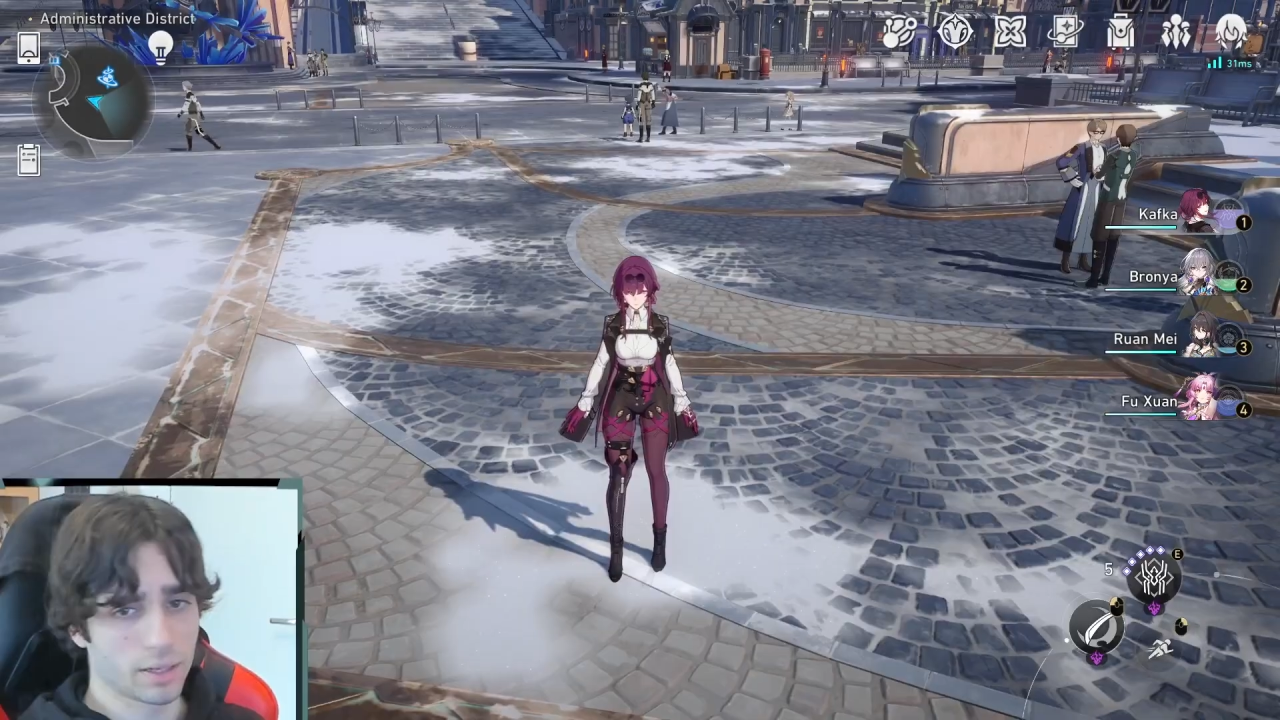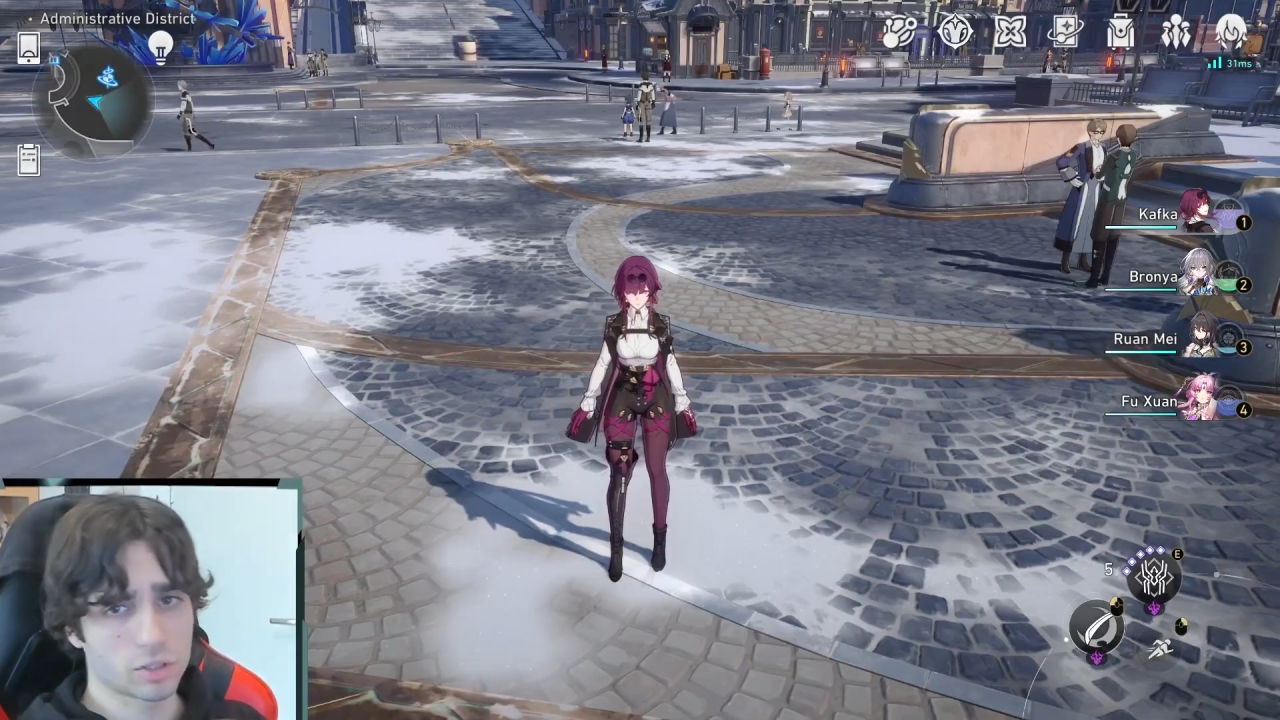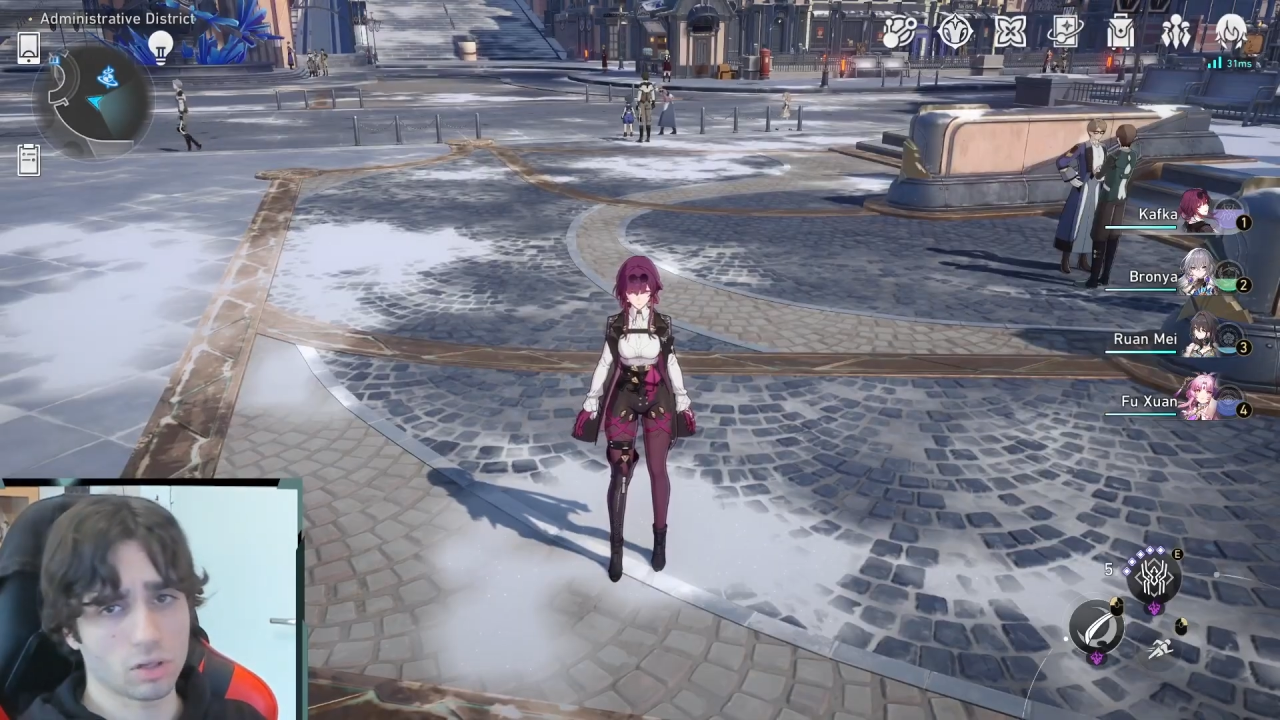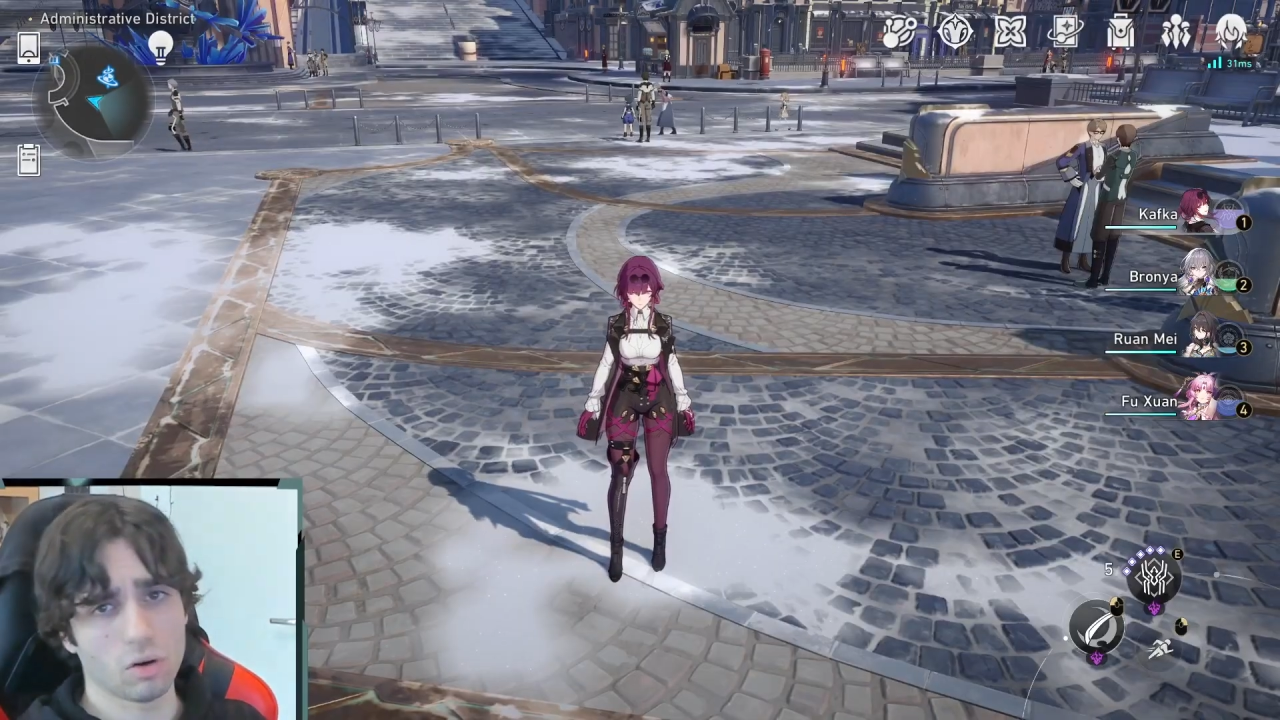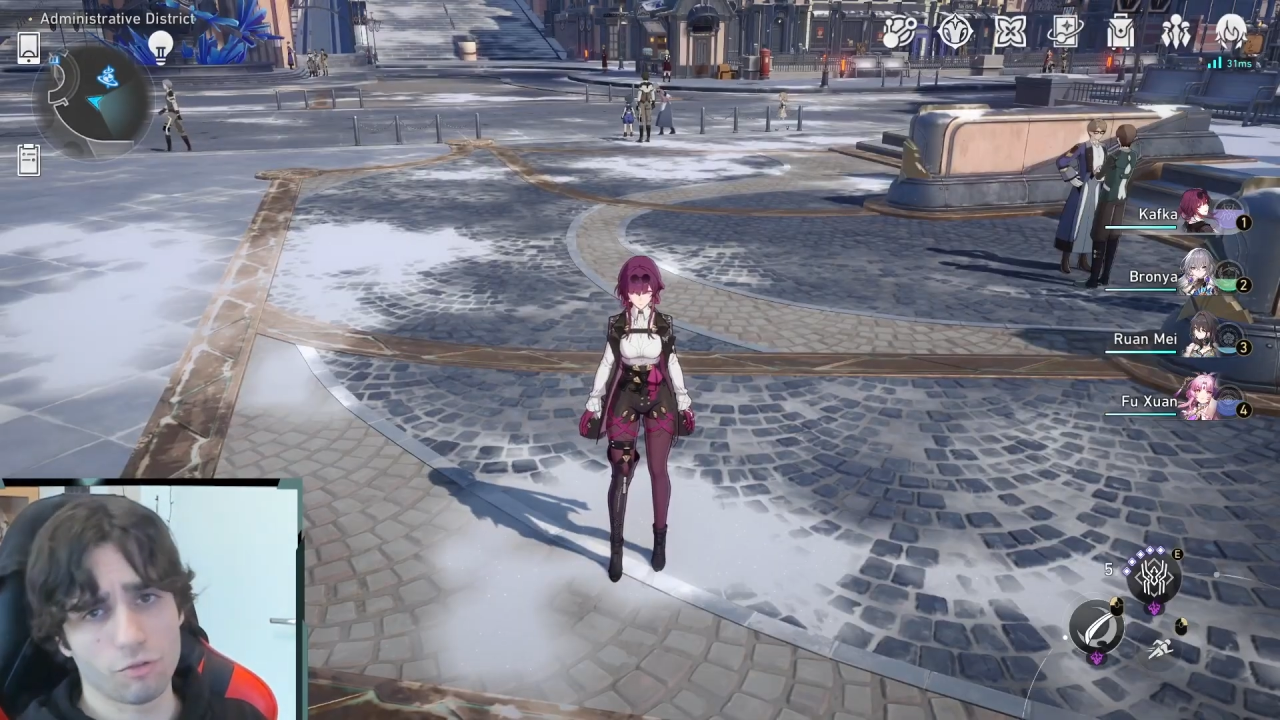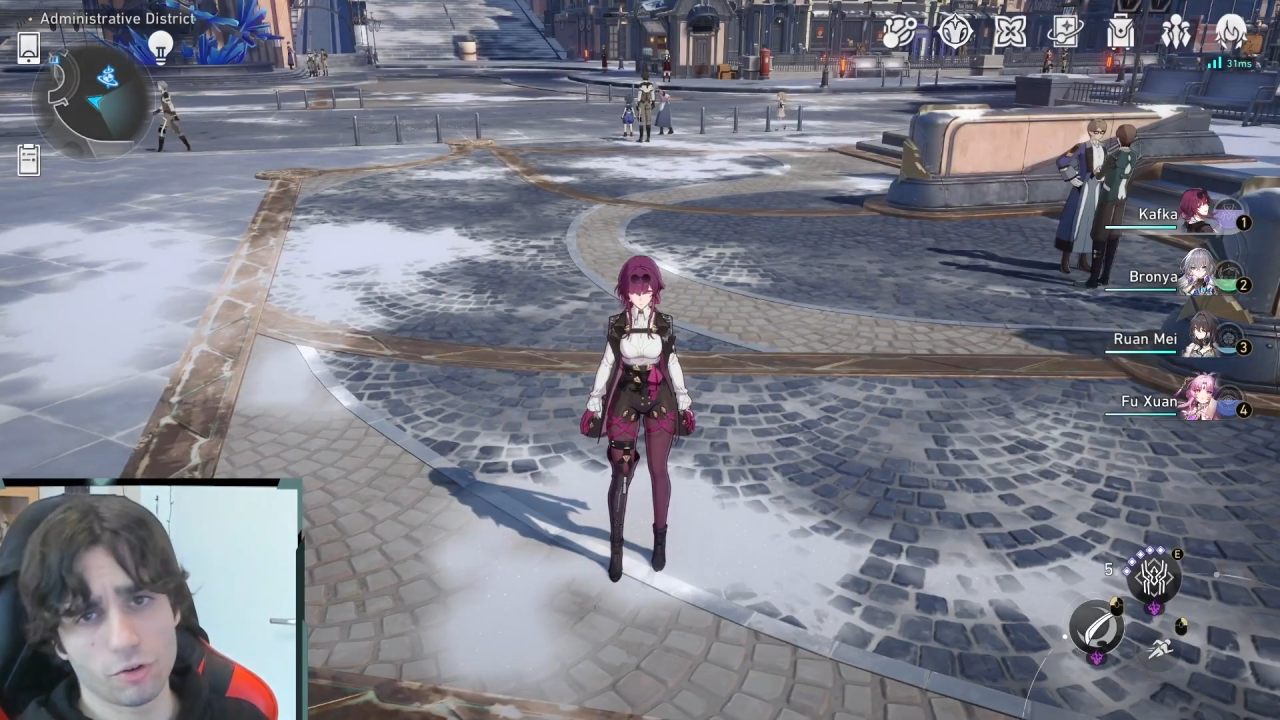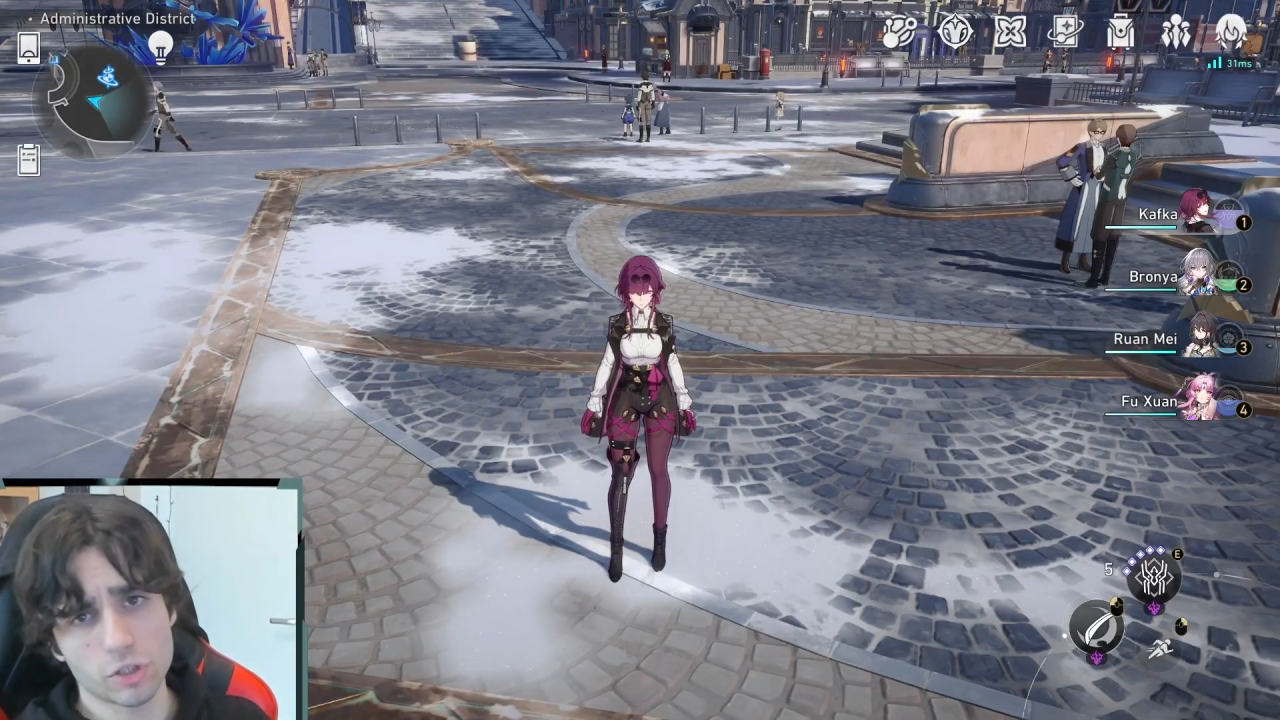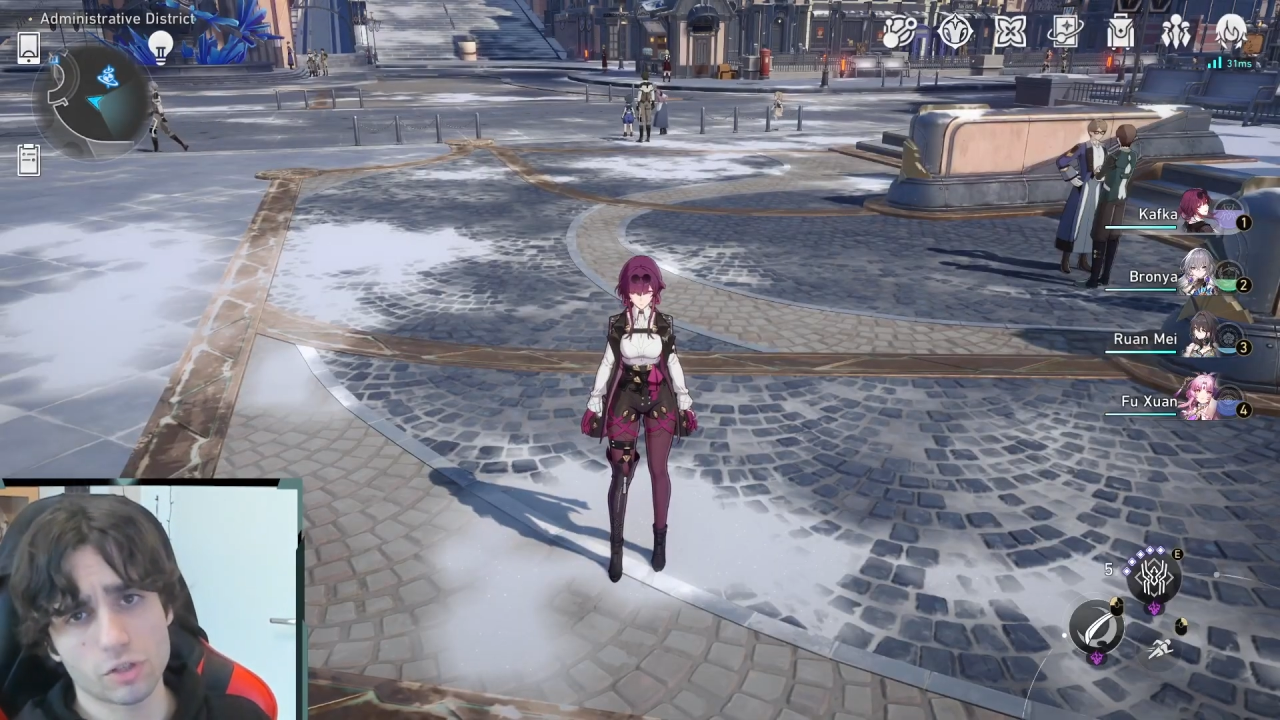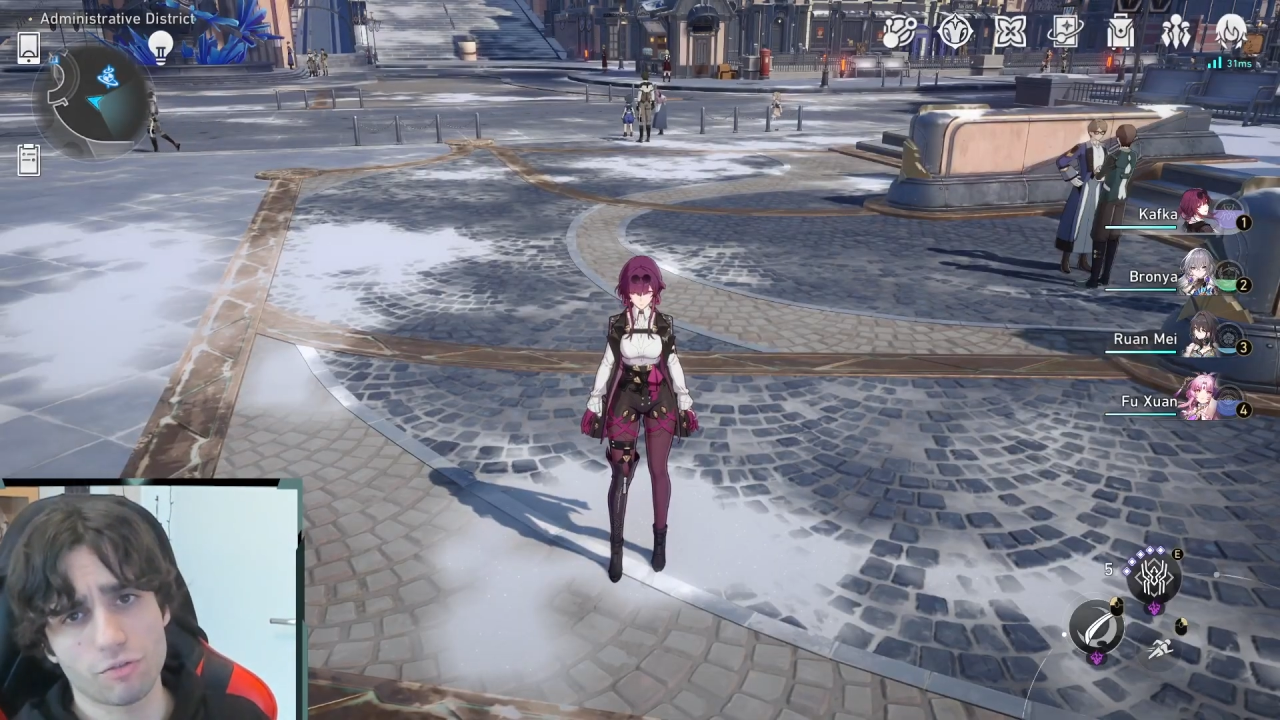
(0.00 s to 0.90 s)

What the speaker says: So first